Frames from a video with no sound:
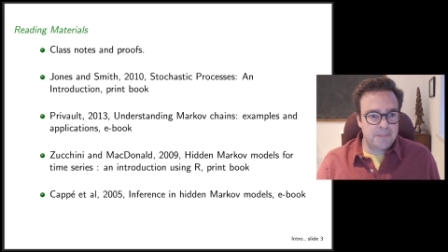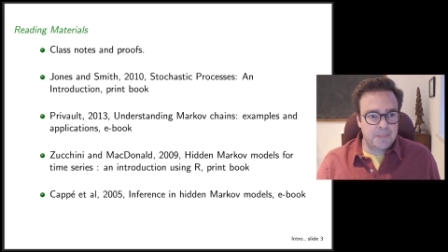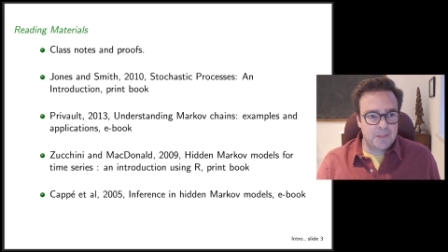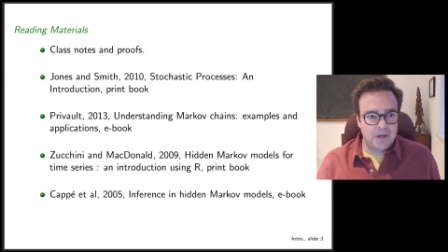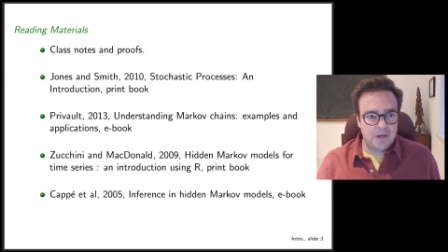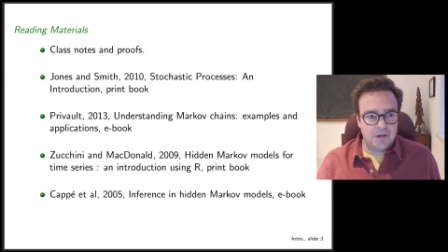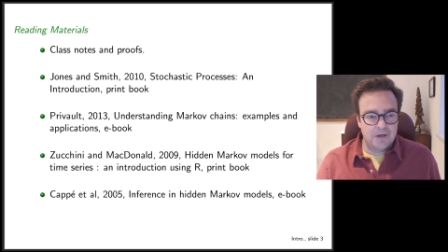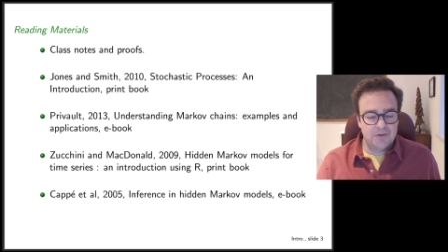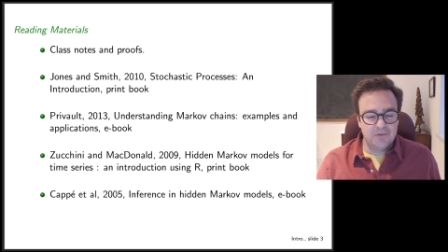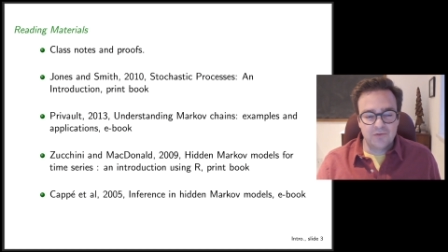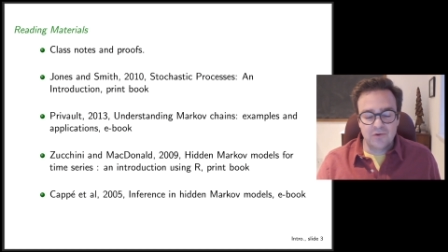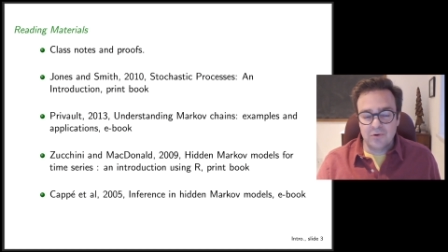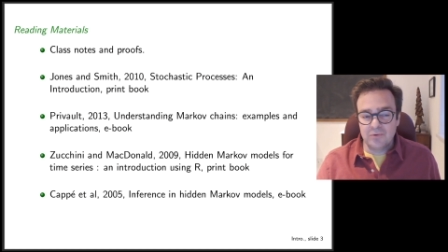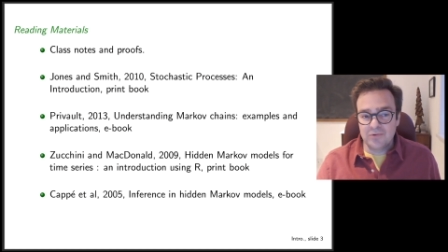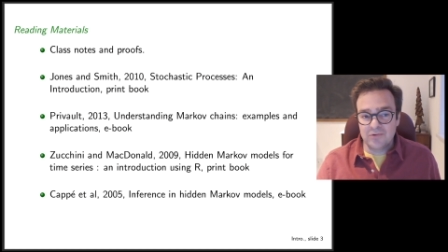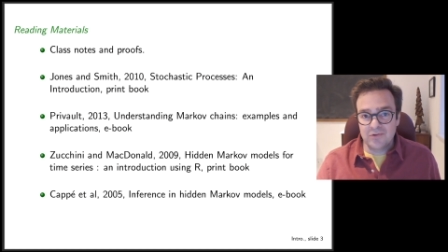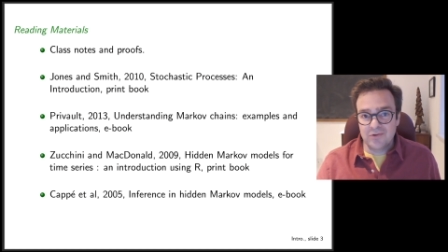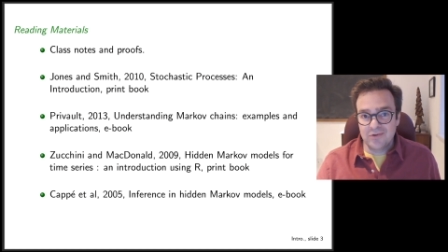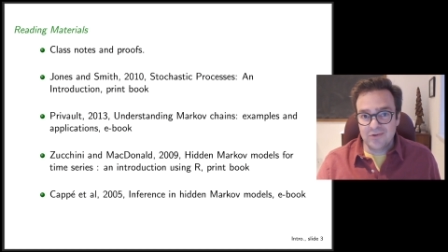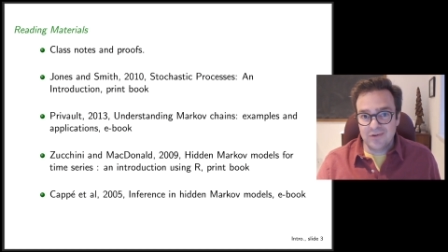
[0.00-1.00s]
Uh, it's
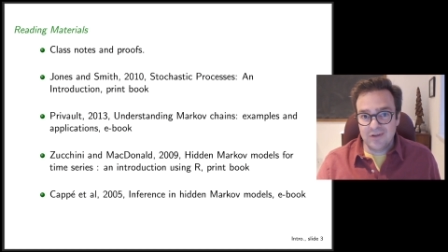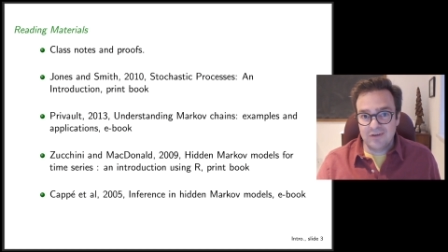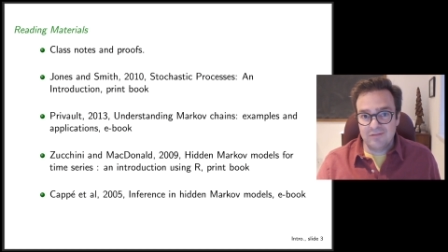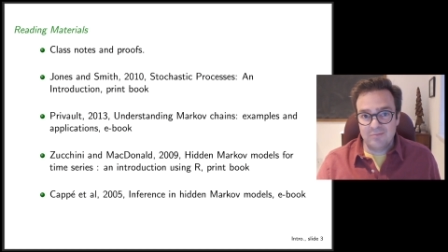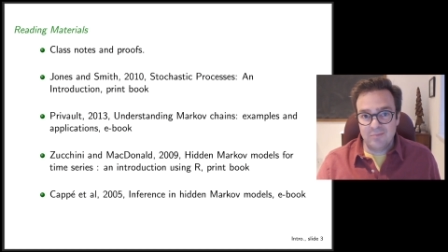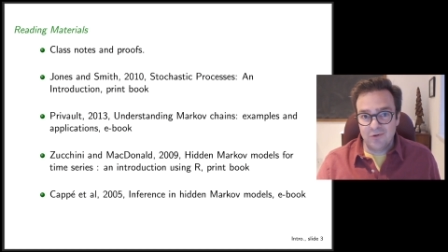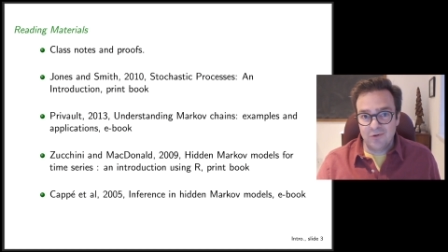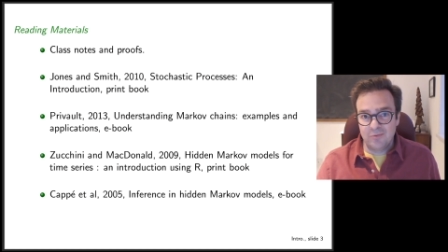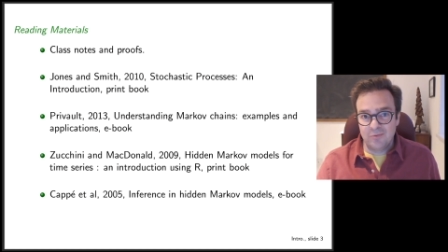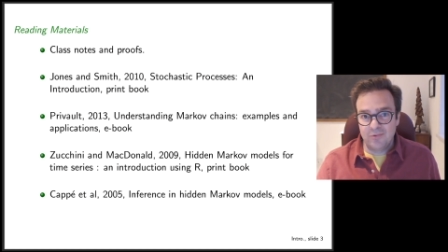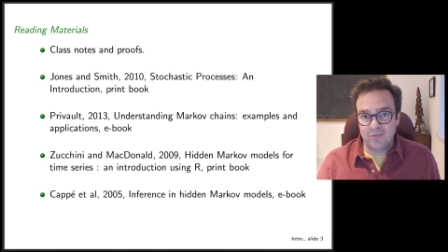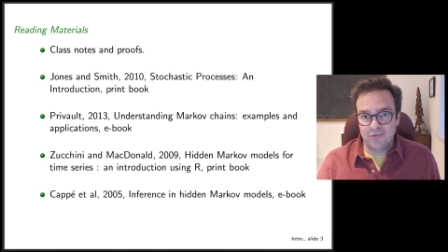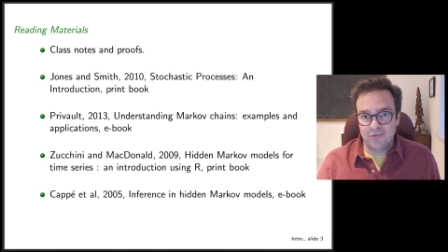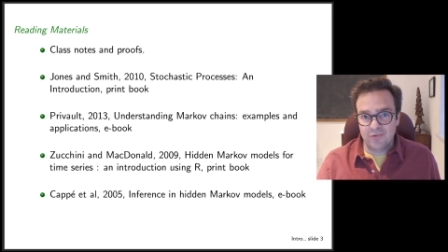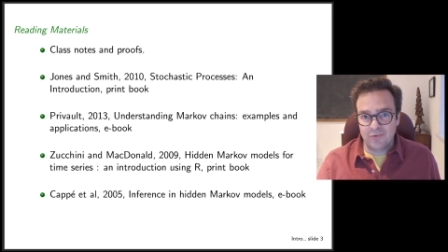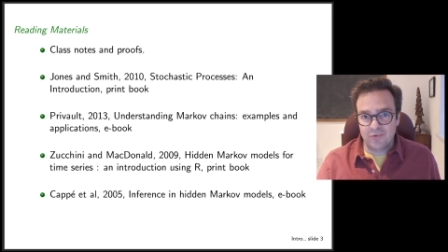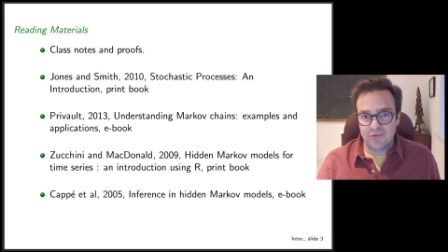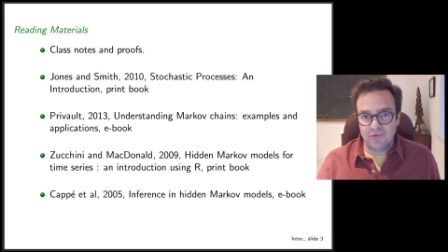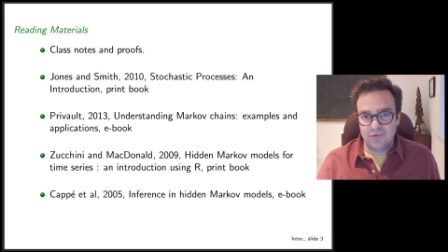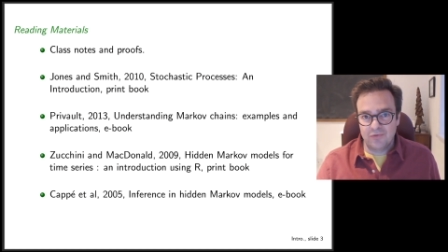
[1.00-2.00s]
always good to have multiple
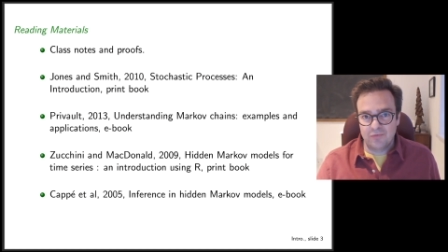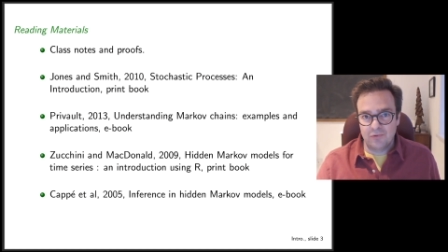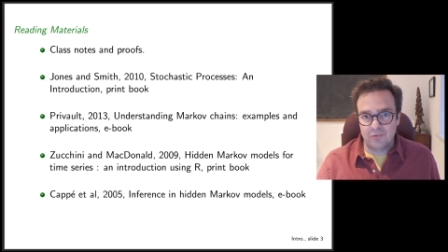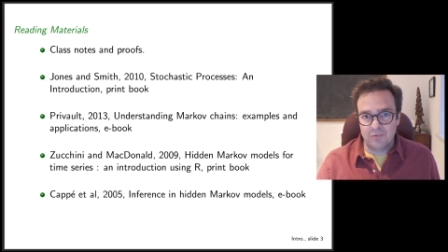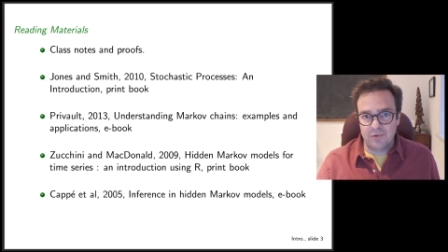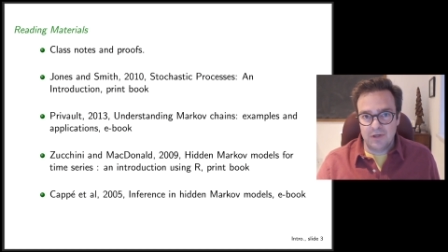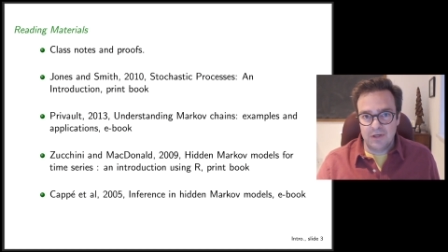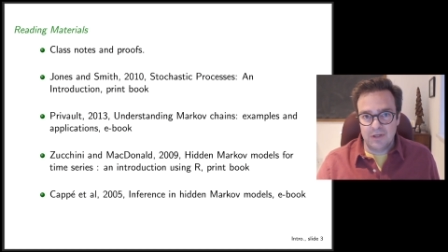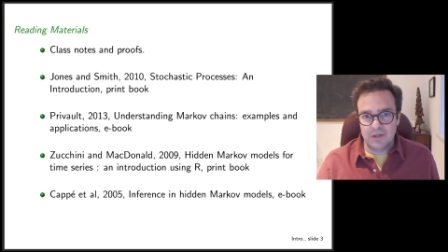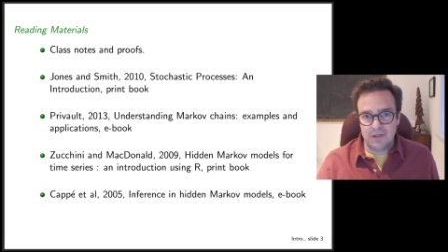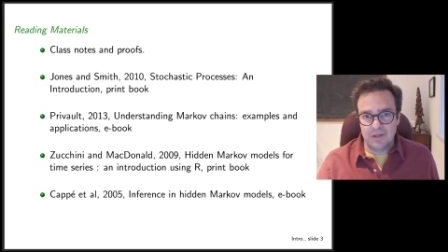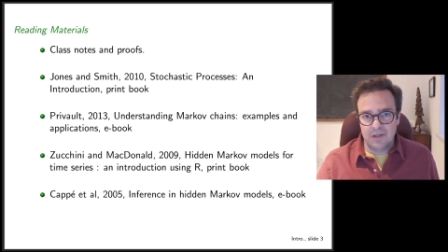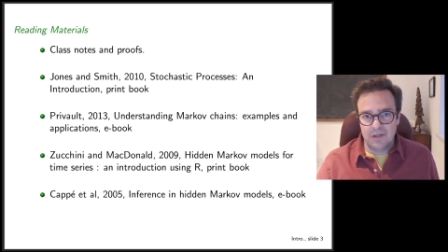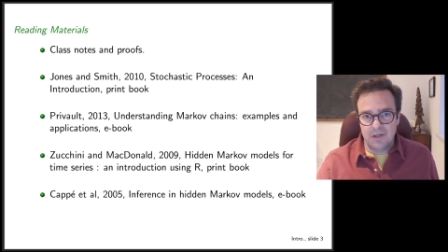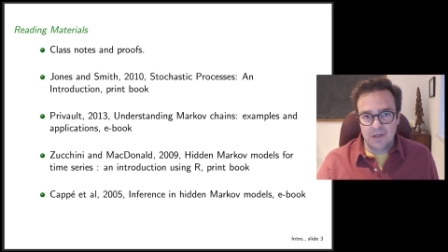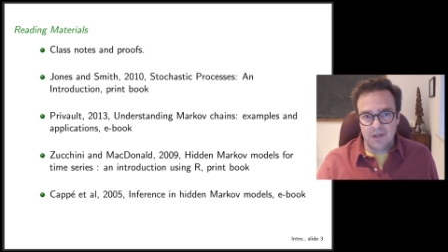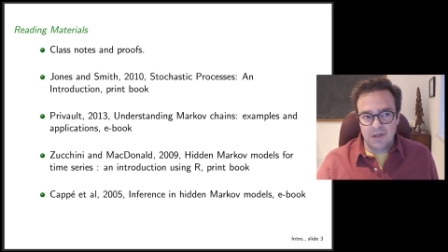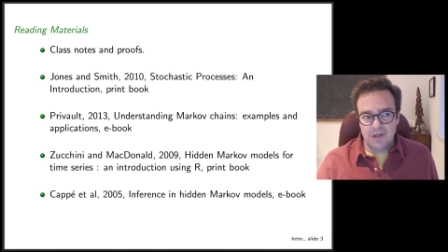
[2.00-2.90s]
sources for reading